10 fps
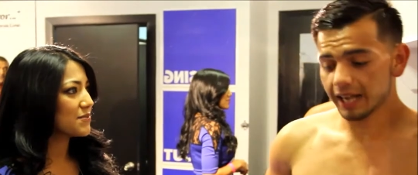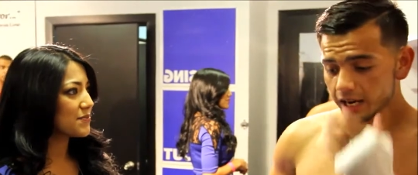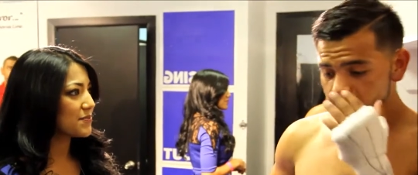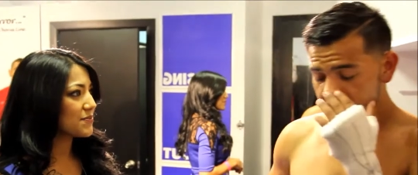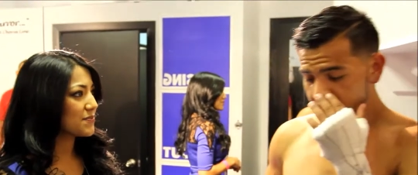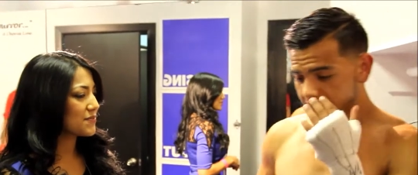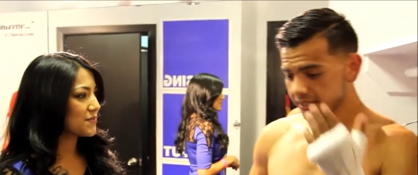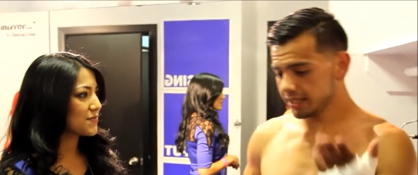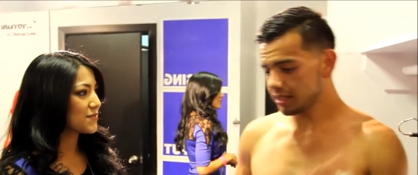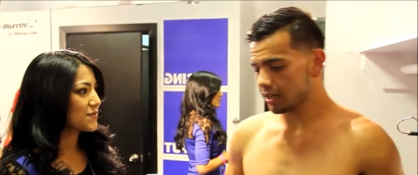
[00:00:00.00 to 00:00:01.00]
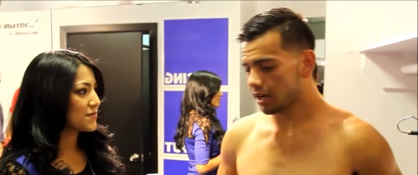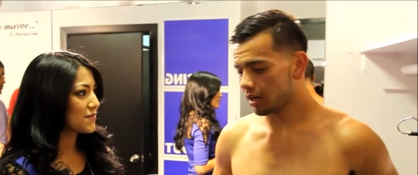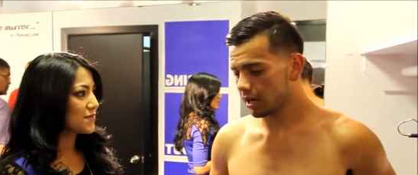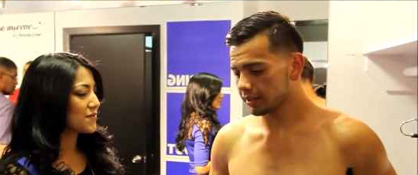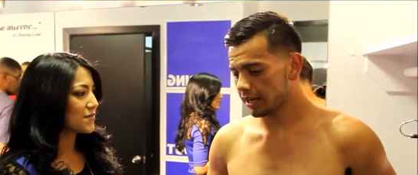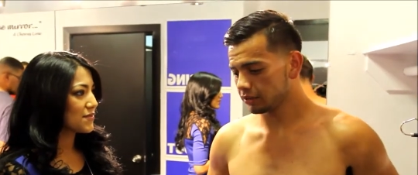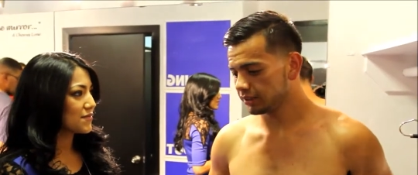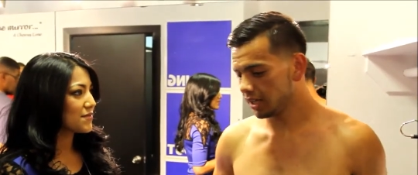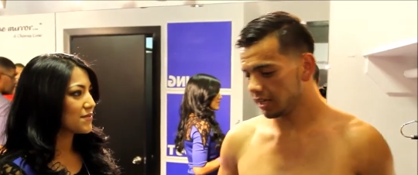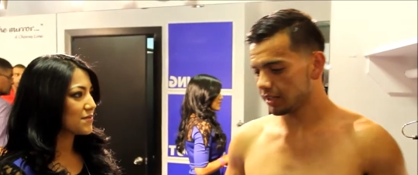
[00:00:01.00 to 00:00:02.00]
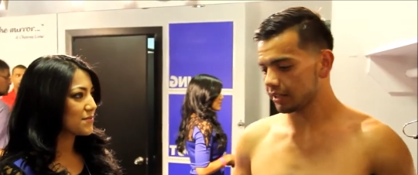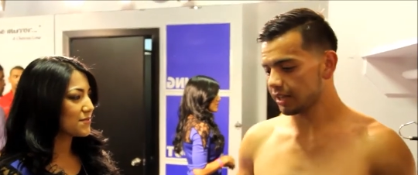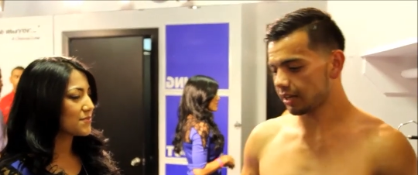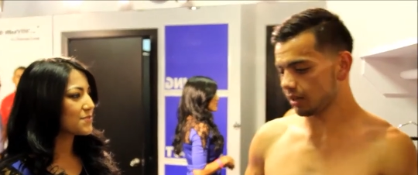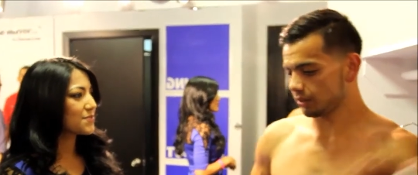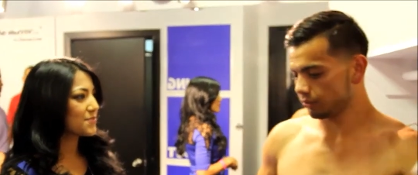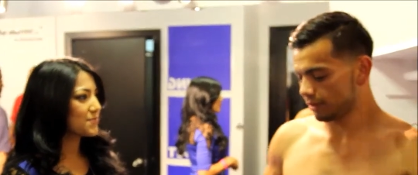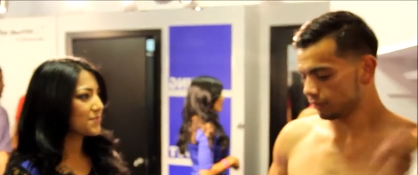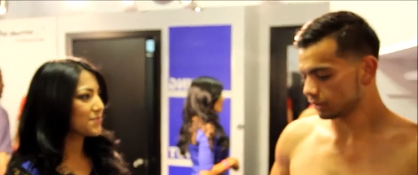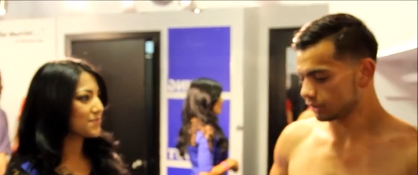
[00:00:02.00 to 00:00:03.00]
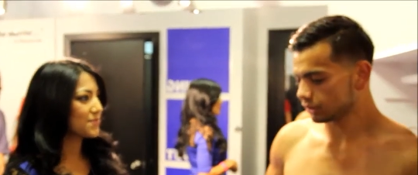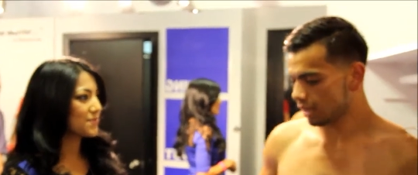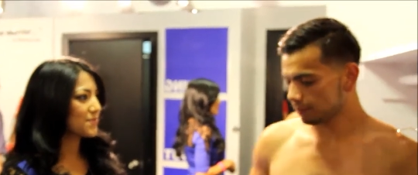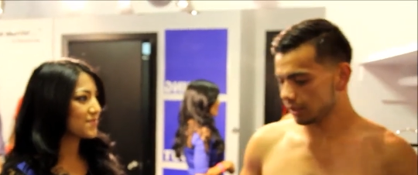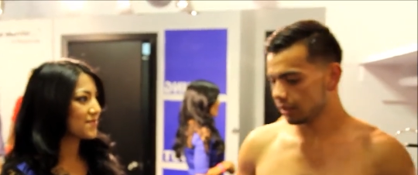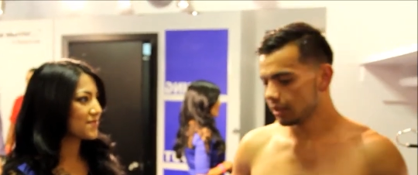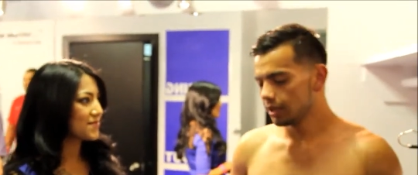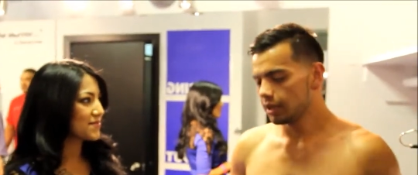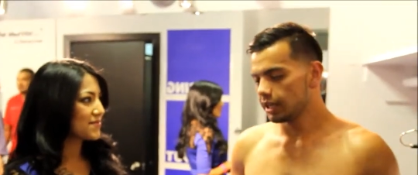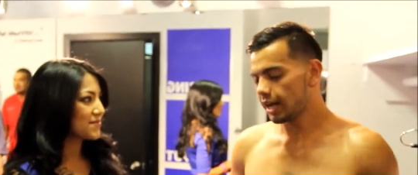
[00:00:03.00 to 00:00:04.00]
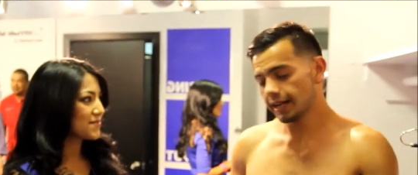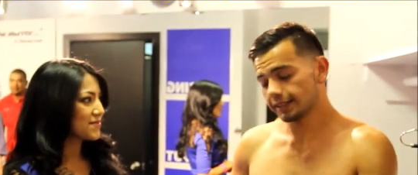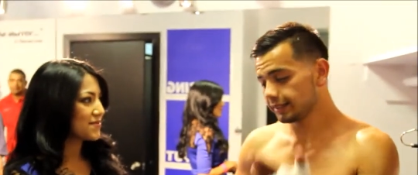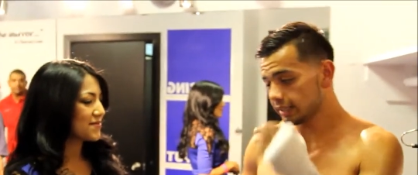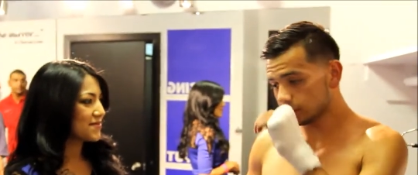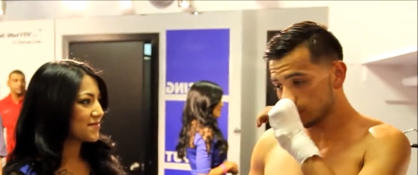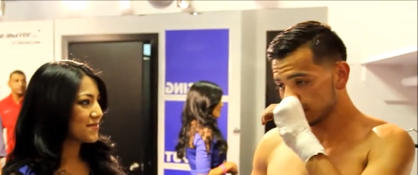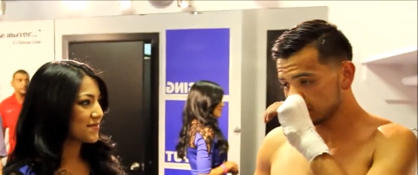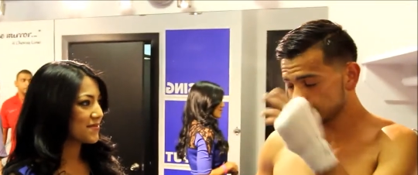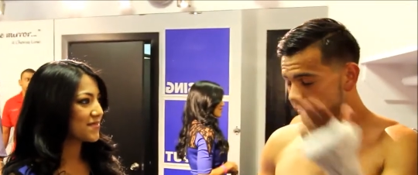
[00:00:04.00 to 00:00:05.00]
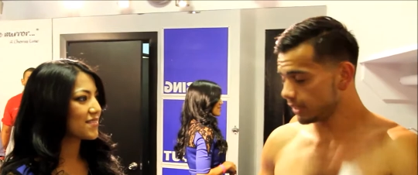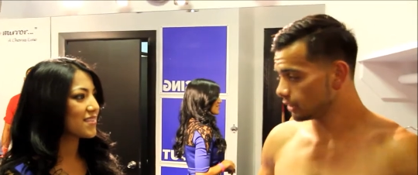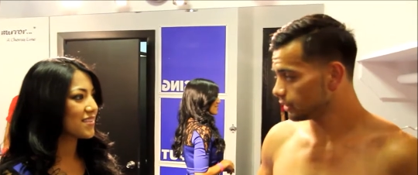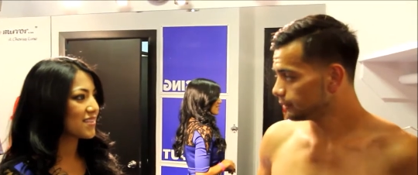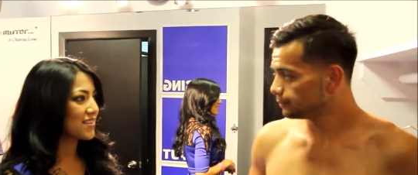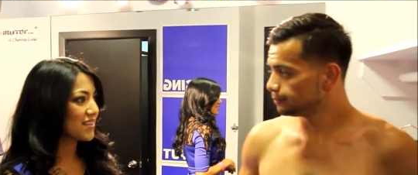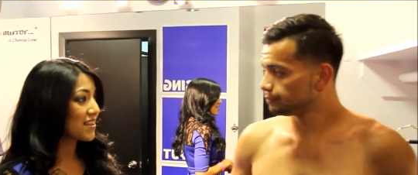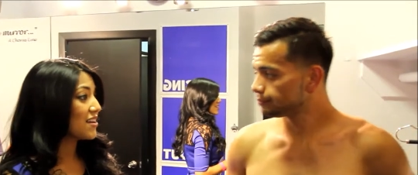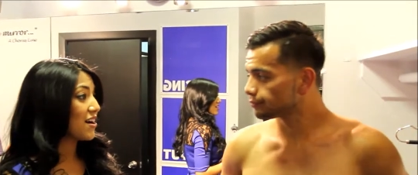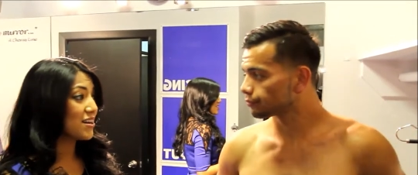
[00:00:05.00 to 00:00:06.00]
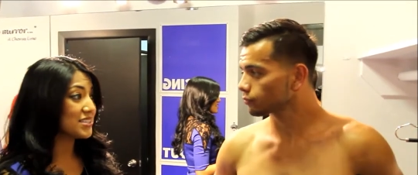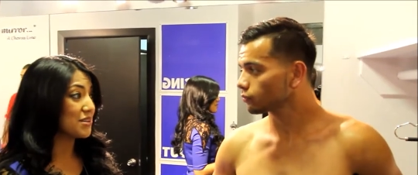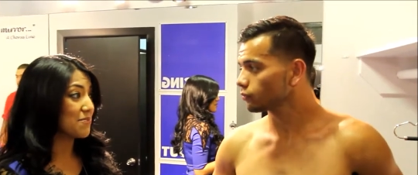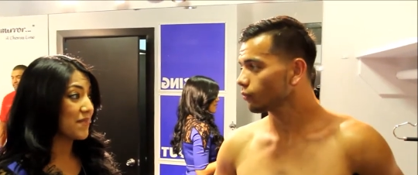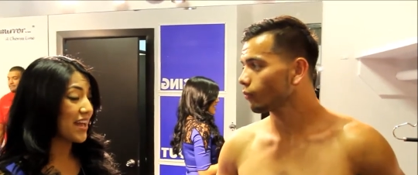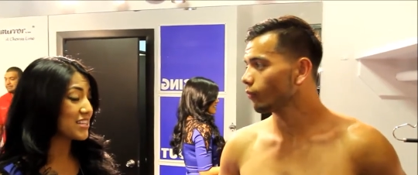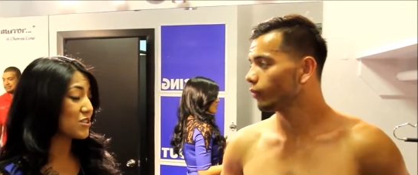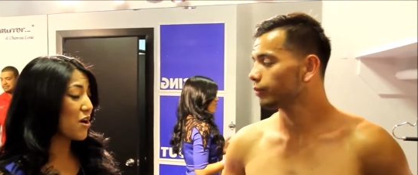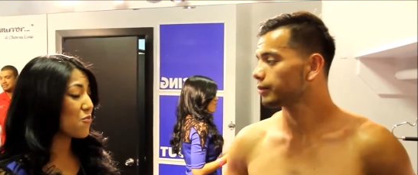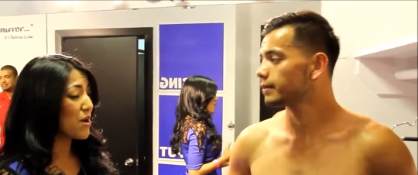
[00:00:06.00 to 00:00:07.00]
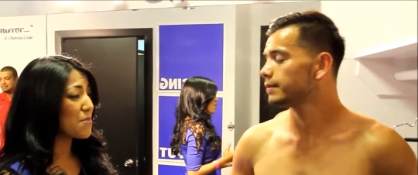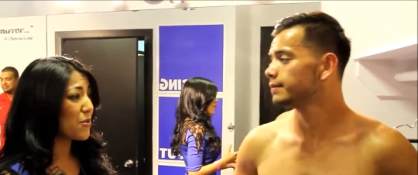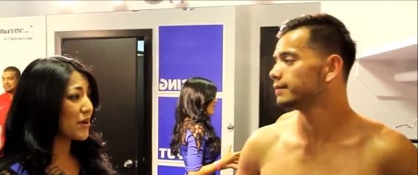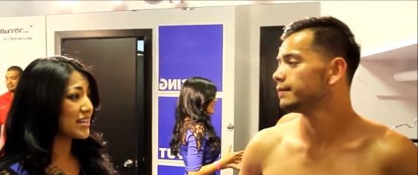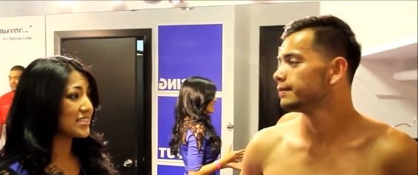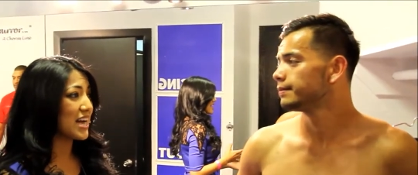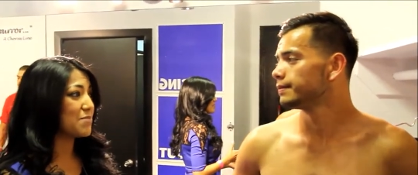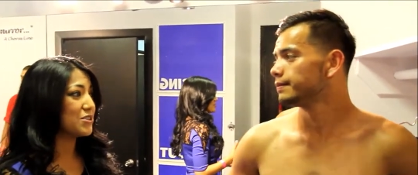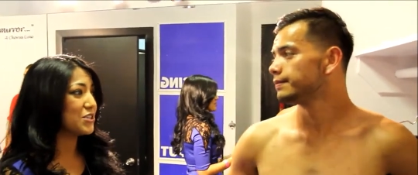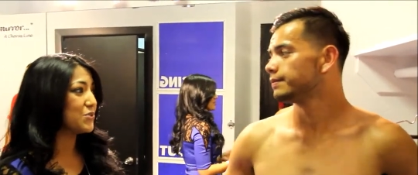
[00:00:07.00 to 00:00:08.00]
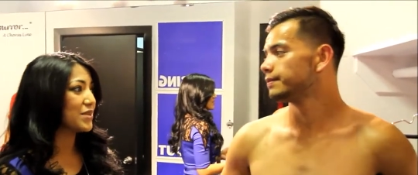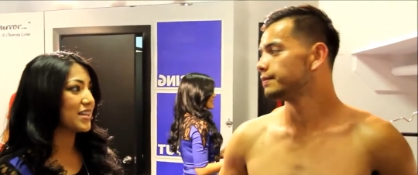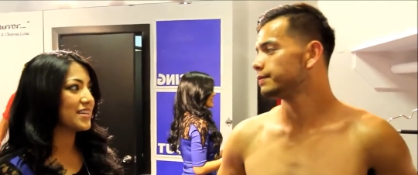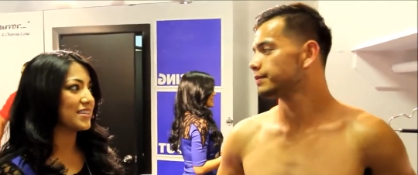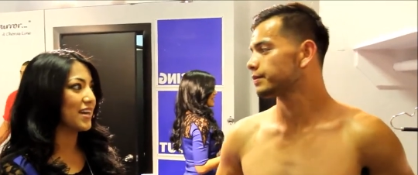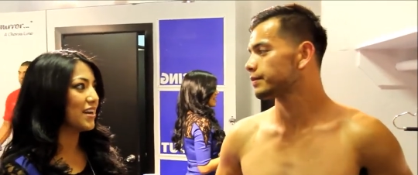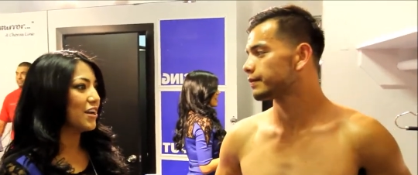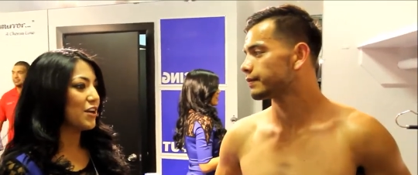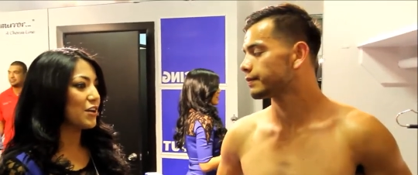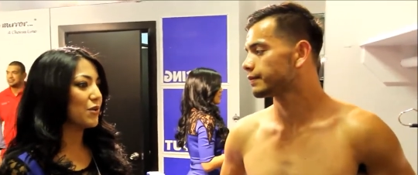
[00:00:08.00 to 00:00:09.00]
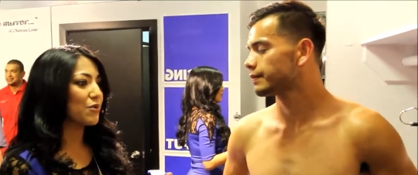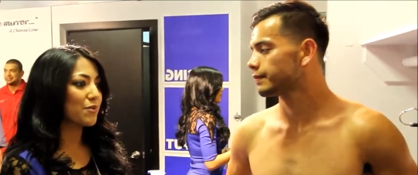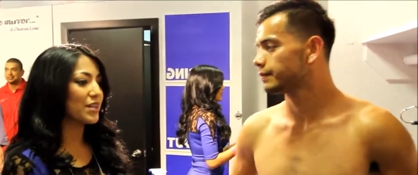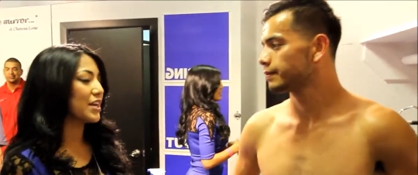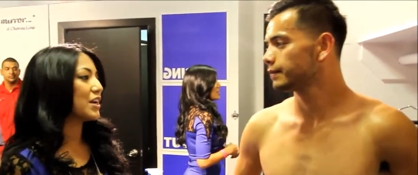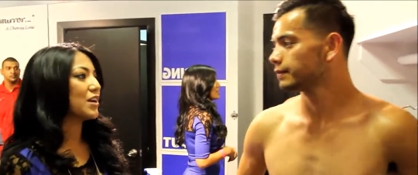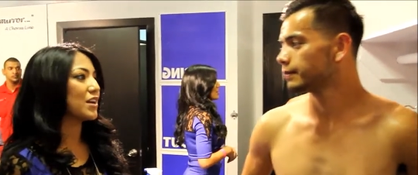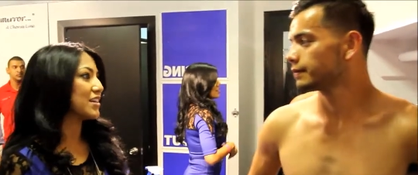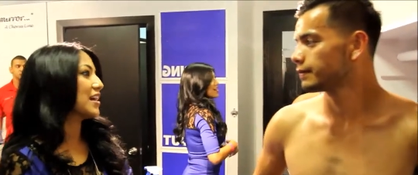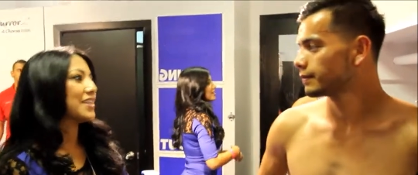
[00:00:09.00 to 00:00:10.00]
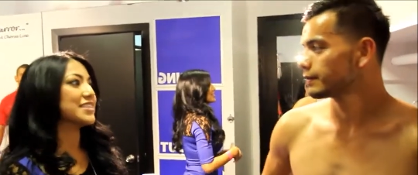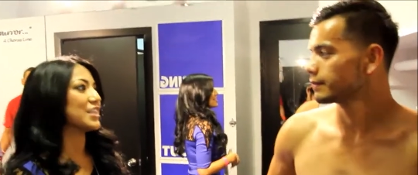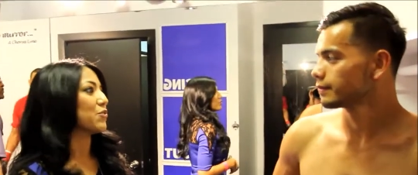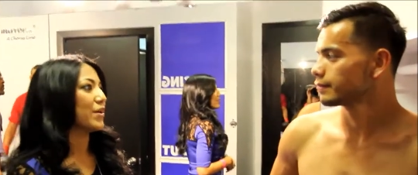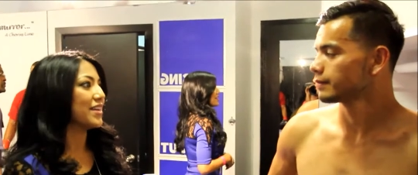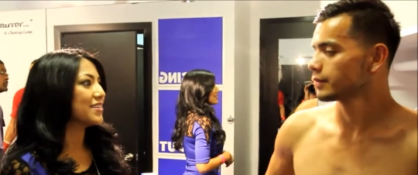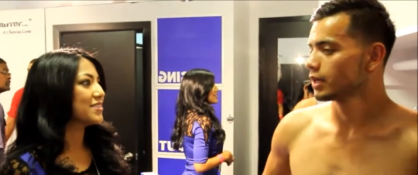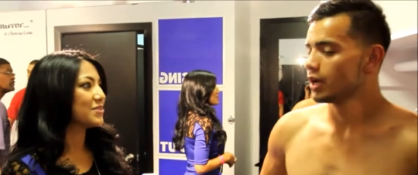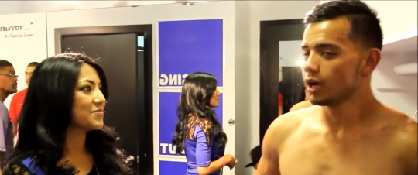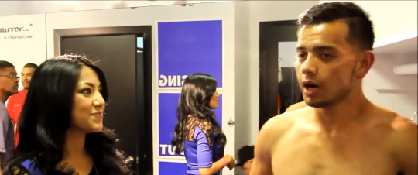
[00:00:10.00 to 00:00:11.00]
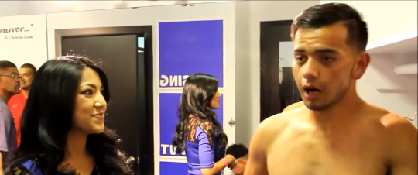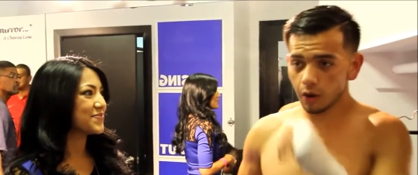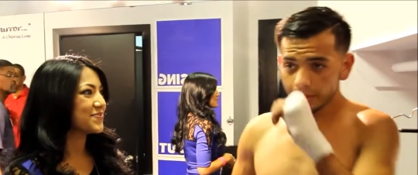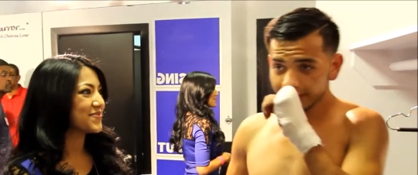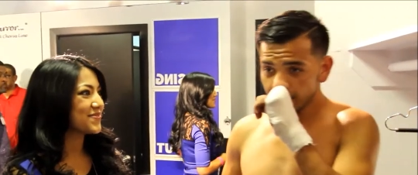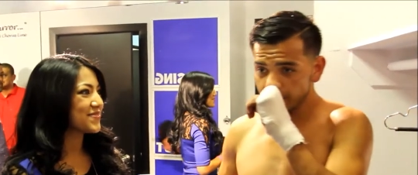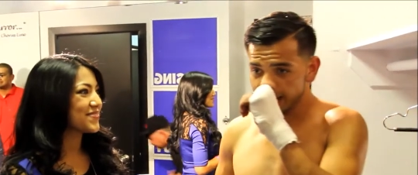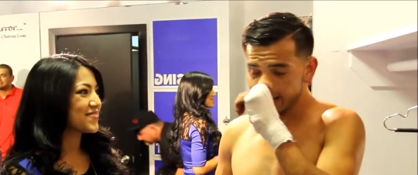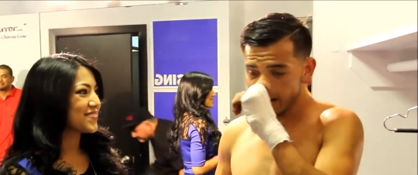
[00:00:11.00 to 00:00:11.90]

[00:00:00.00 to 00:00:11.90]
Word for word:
Speaker 1: I thought I was taking a knee. Uh, I thought it was done. I thought uh, the referees would stop it. I didn't see it, so I just finished.
Speaker 2: Awesome. And so at what point in time did you realize that you were really going to take the win?
Speaker 1: Uh, when, he, uh, when I